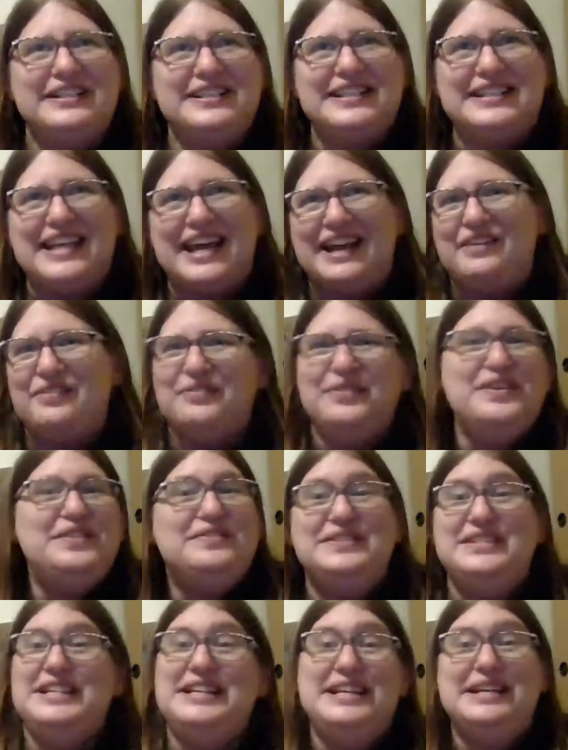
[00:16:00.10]
like
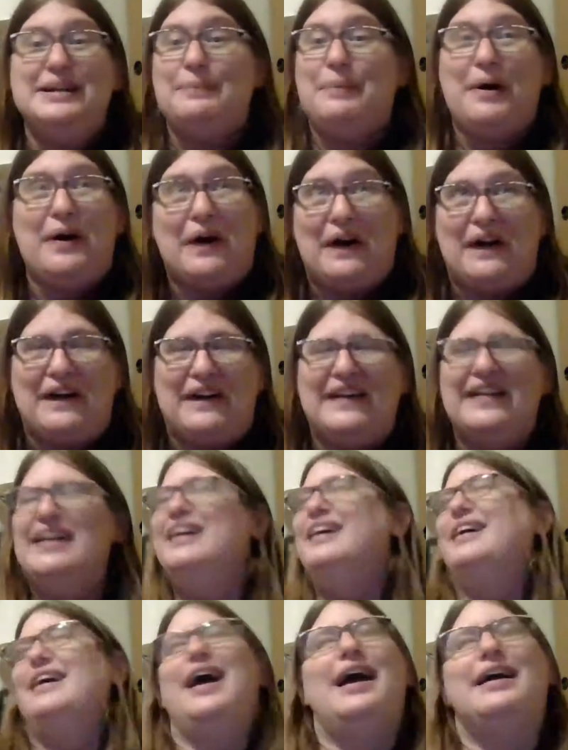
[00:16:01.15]
15 apart,
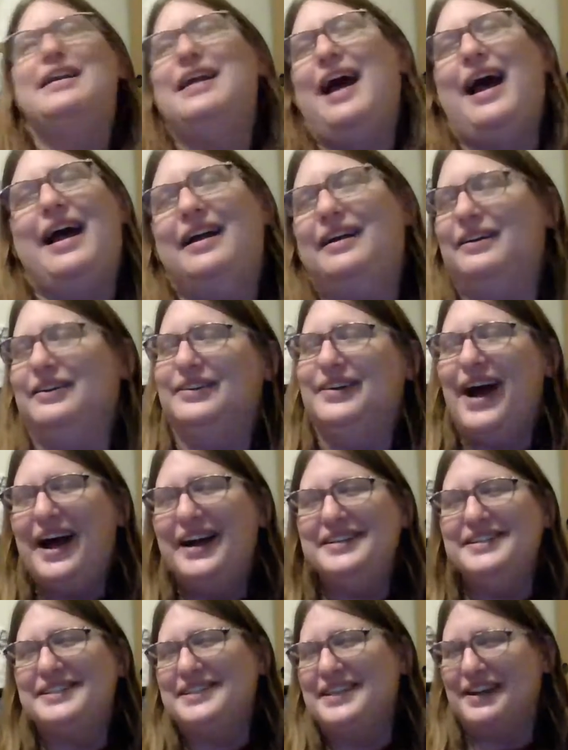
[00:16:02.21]
and I don't know, I
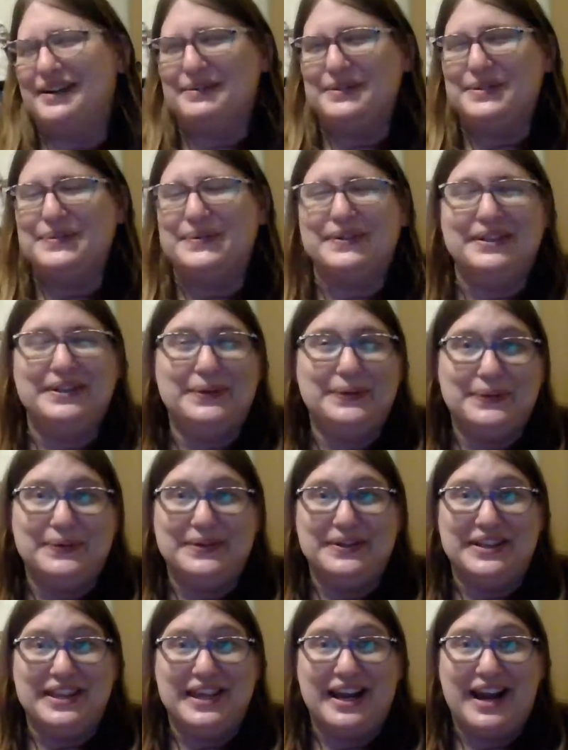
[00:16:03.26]
just thought it was really
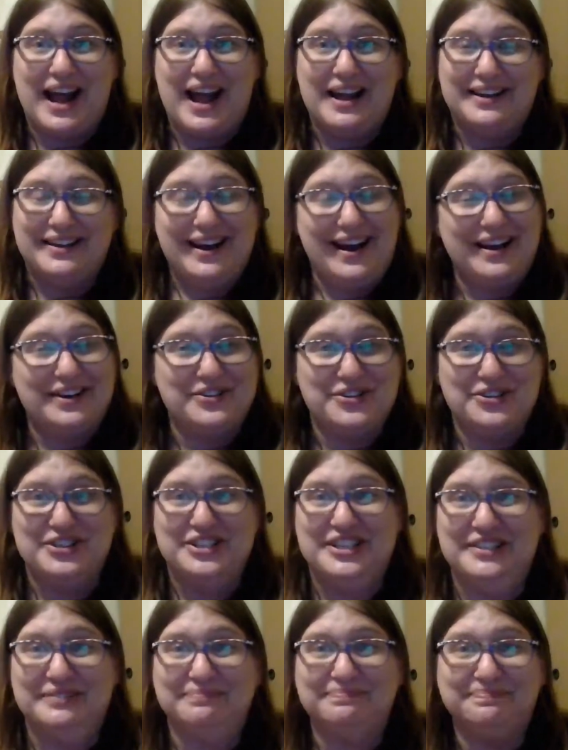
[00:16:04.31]
cool that I could actually